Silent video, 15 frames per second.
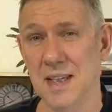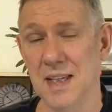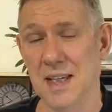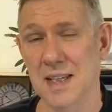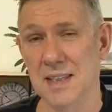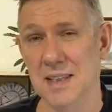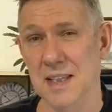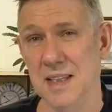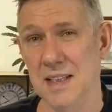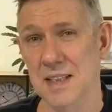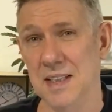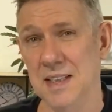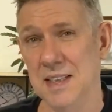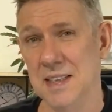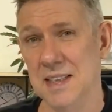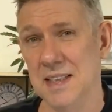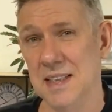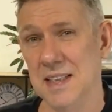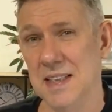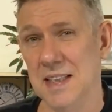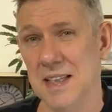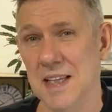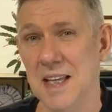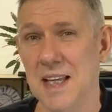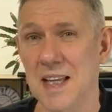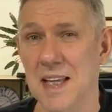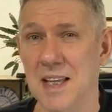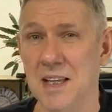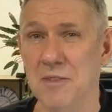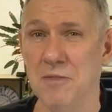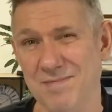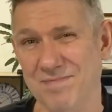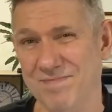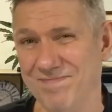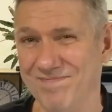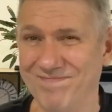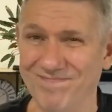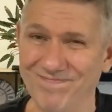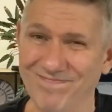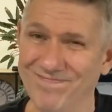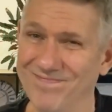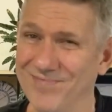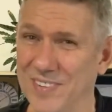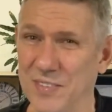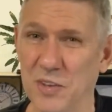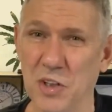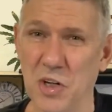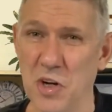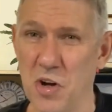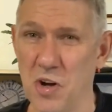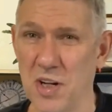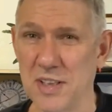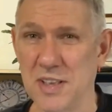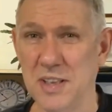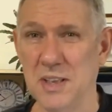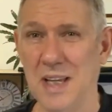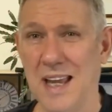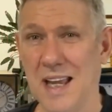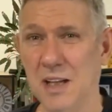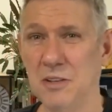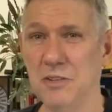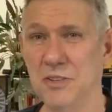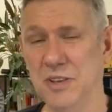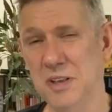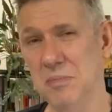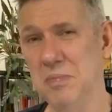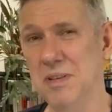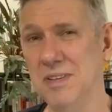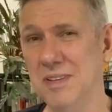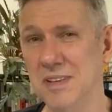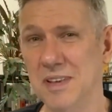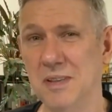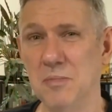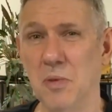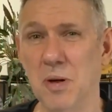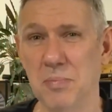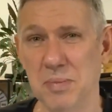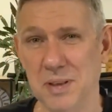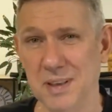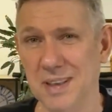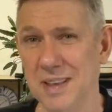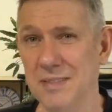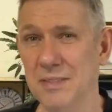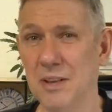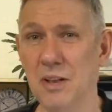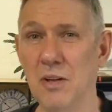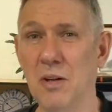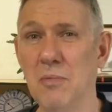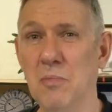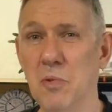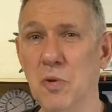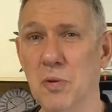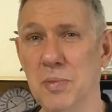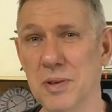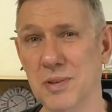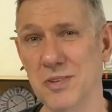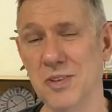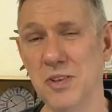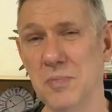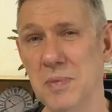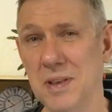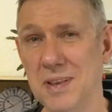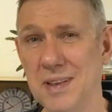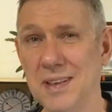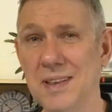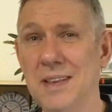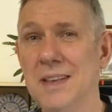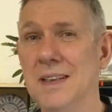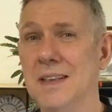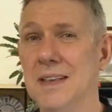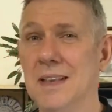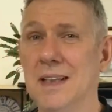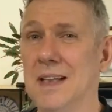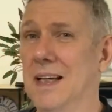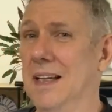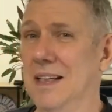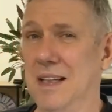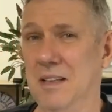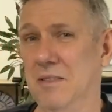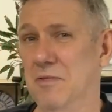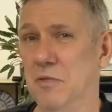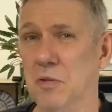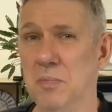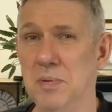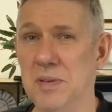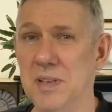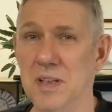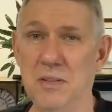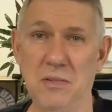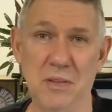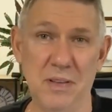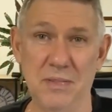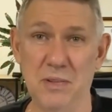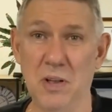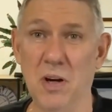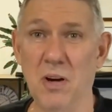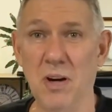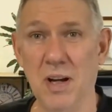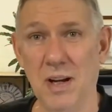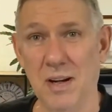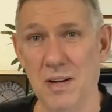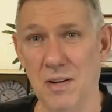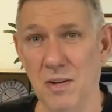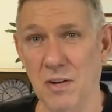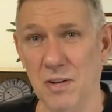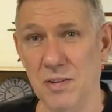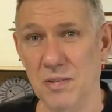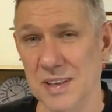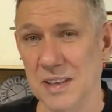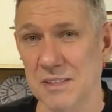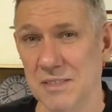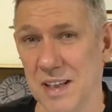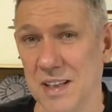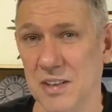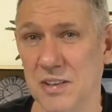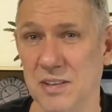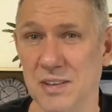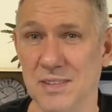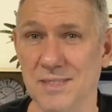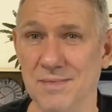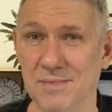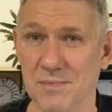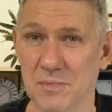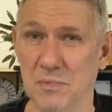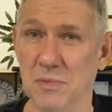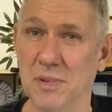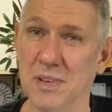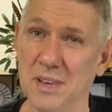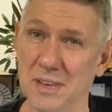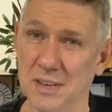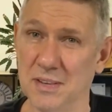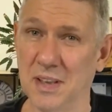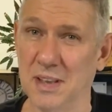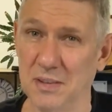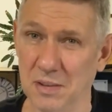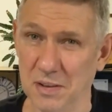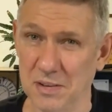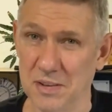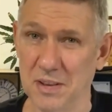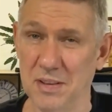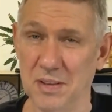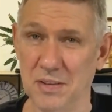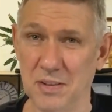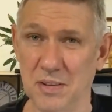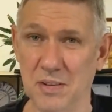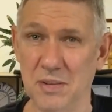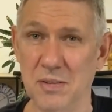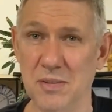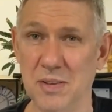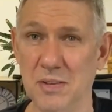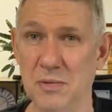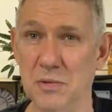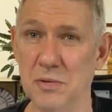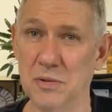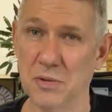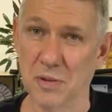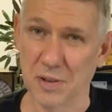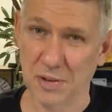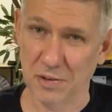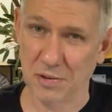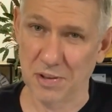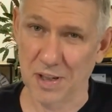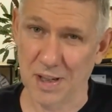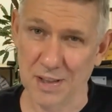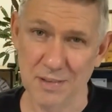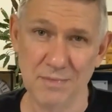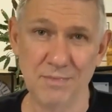And then if you've got an IT angle to your business, it might be even a lot more because you're spending another 4% or even higher on innovation within the technology that you're using or trying to create